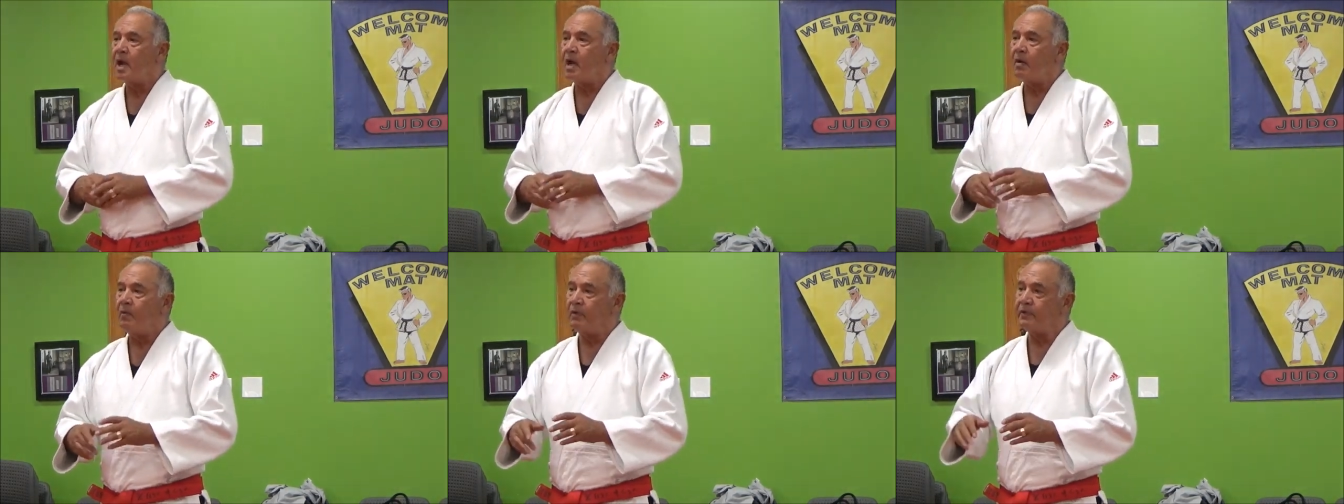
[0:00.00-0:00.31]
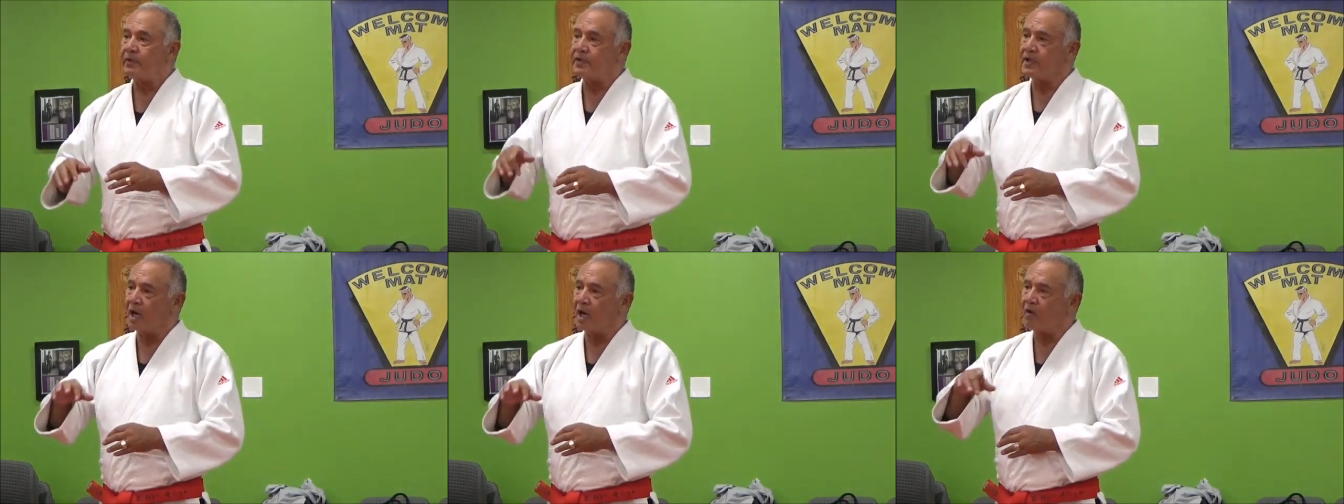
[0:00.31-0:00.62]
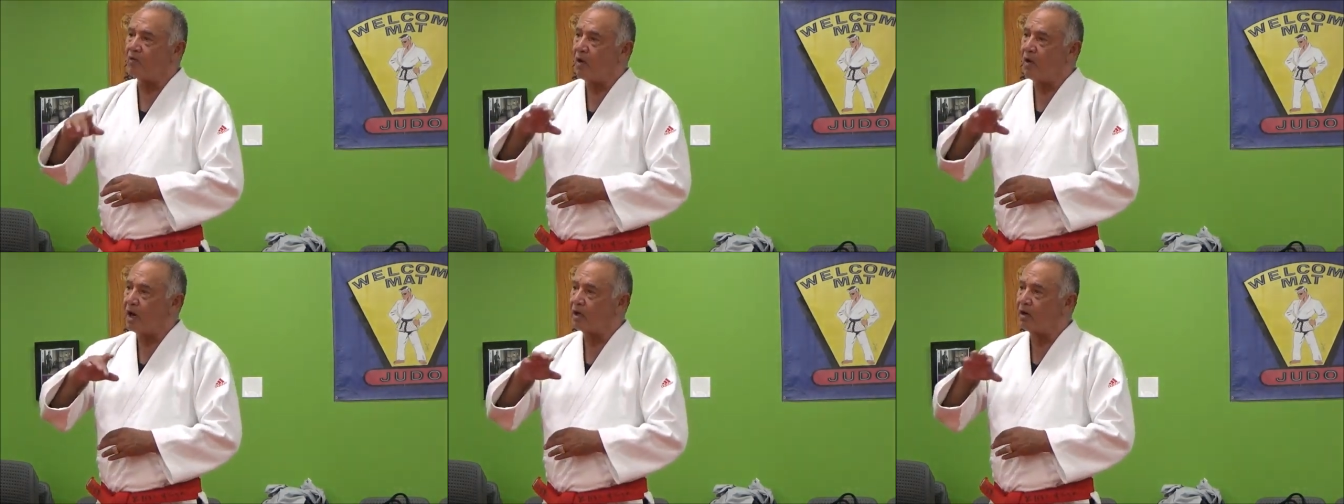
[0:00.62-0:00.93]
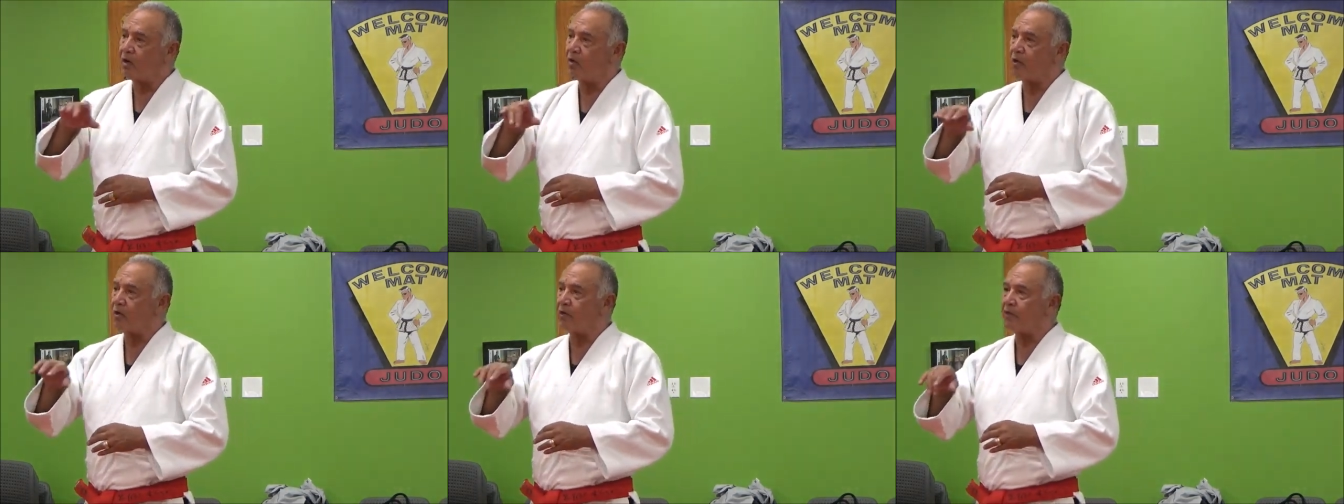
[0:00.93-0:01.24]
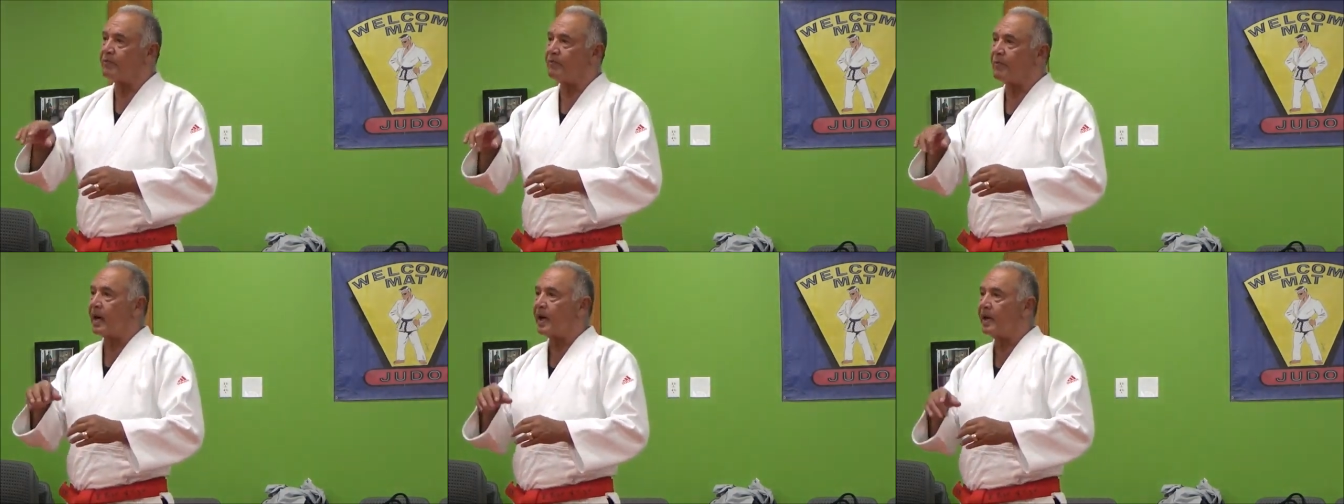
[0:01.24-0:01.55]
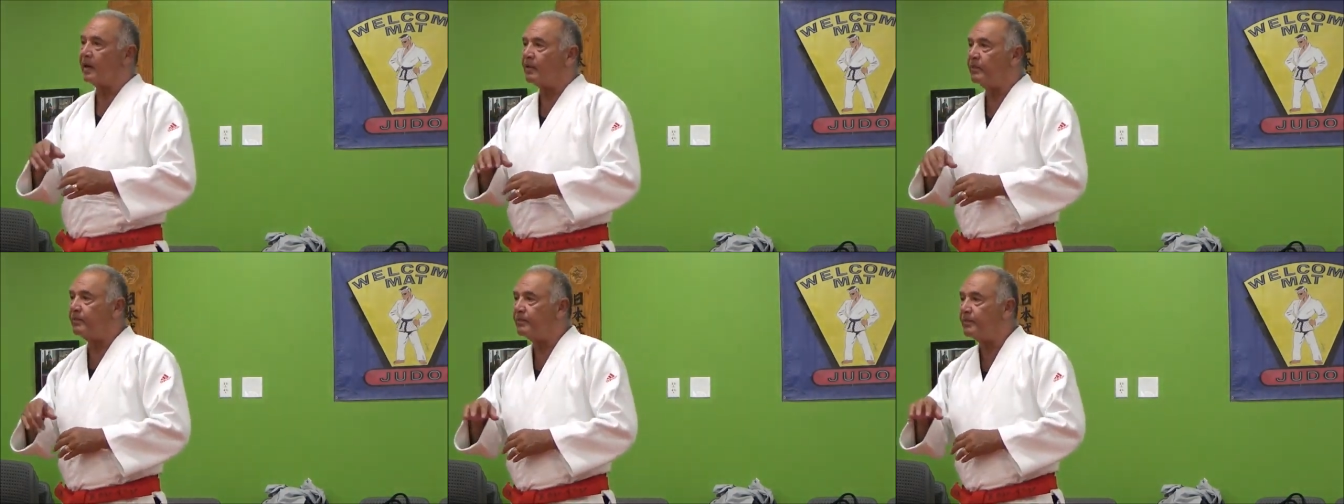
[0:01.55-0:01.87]
We would duck walk a
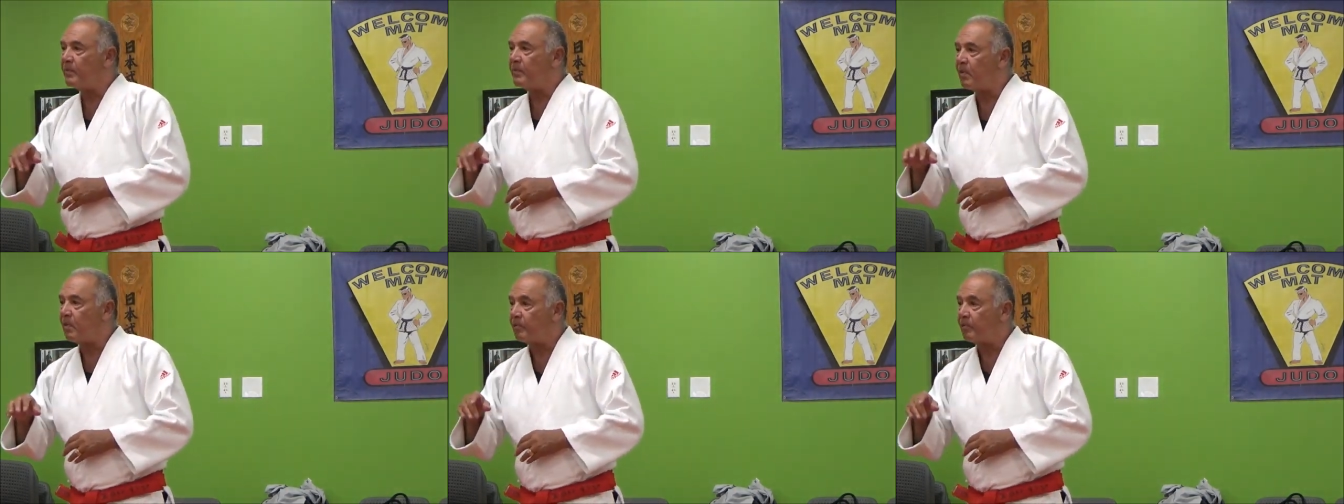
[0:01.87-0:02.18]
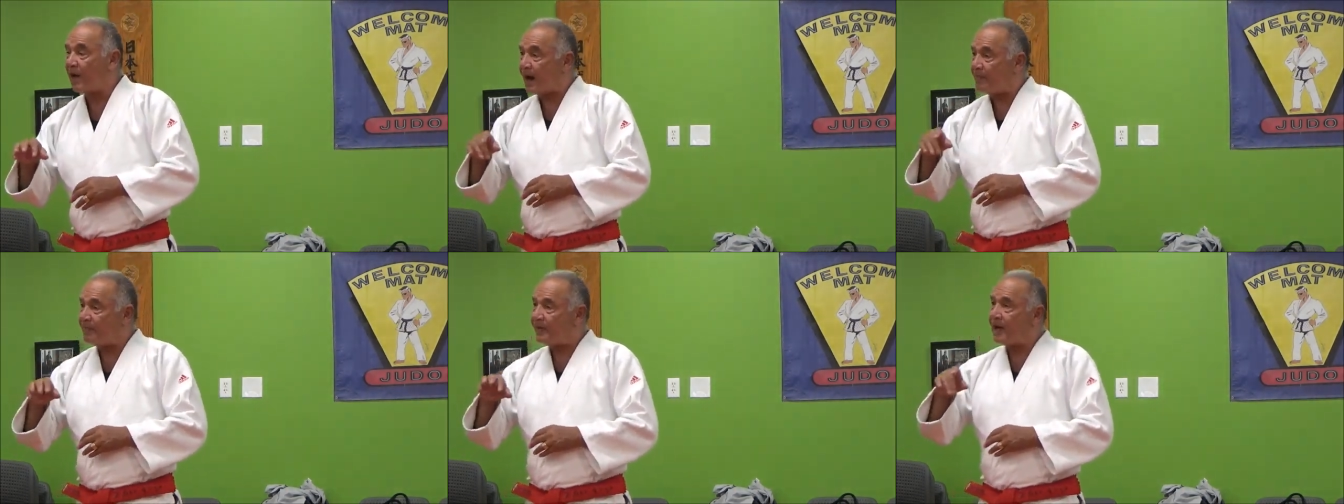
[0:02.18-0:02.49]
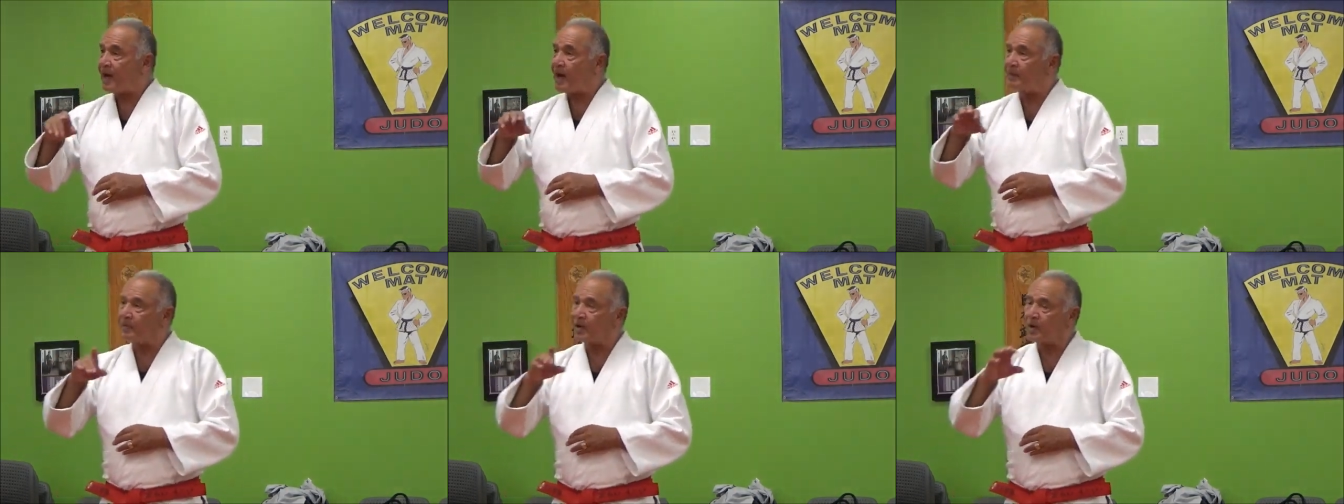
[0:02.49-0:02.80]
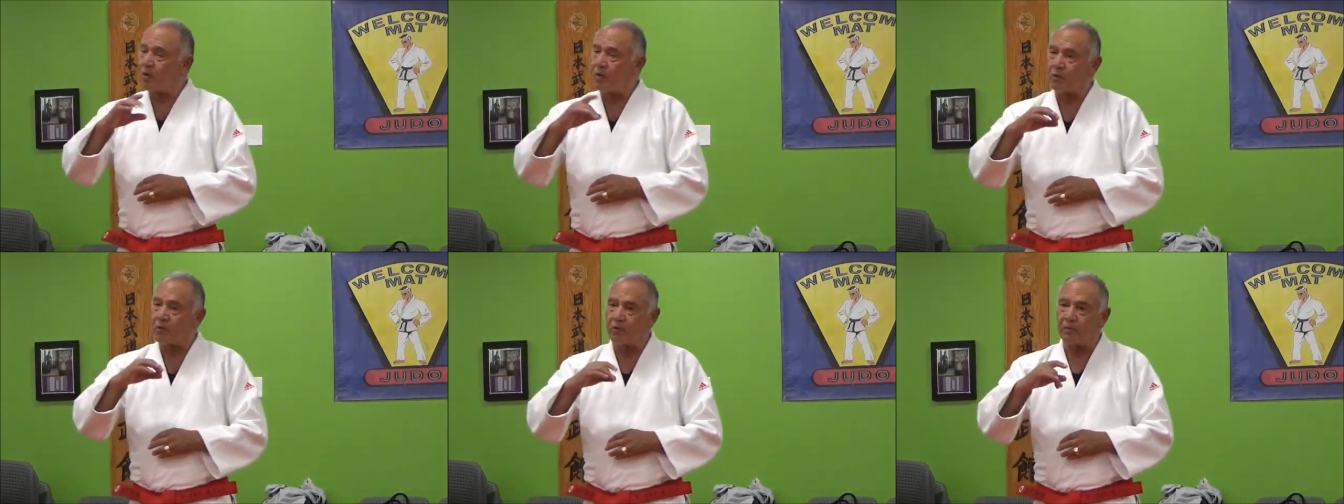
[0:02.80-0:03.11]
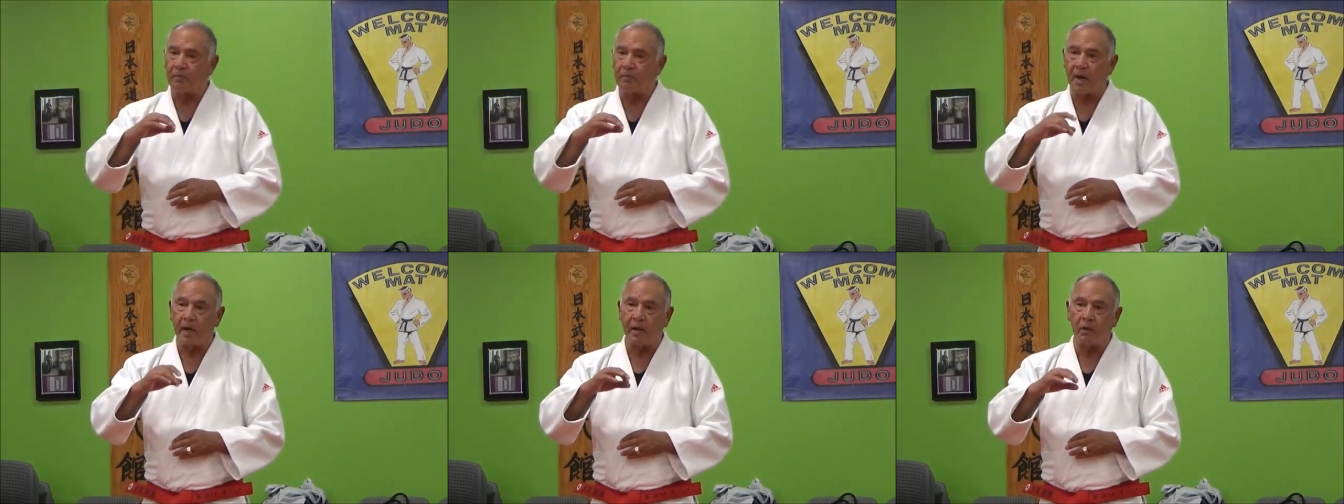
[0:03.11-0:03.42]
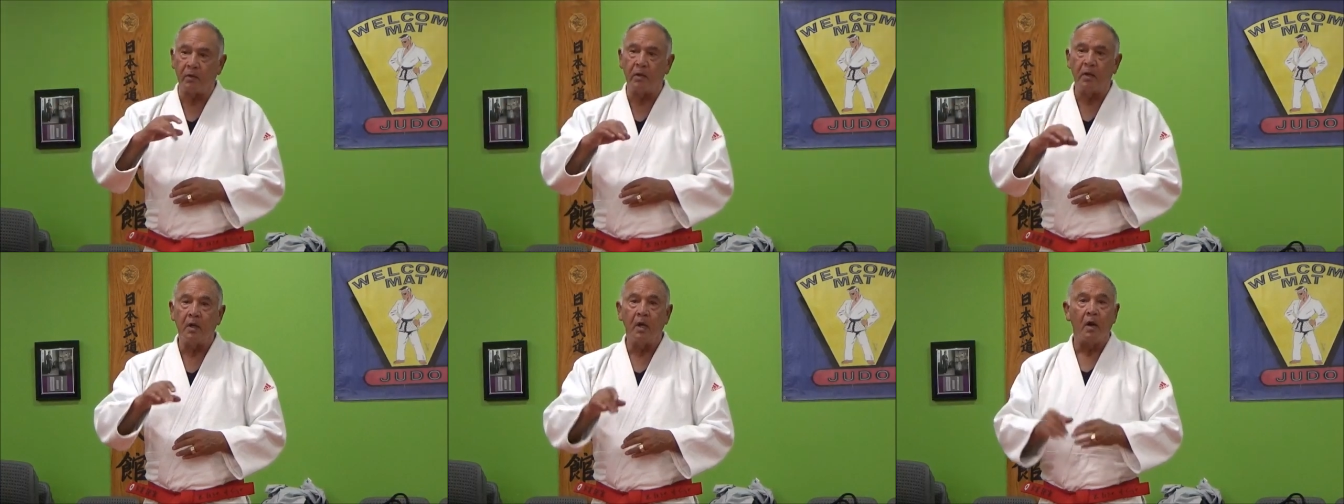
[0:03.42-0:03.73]
quarter-mile, rabbit hop a quarter-mile,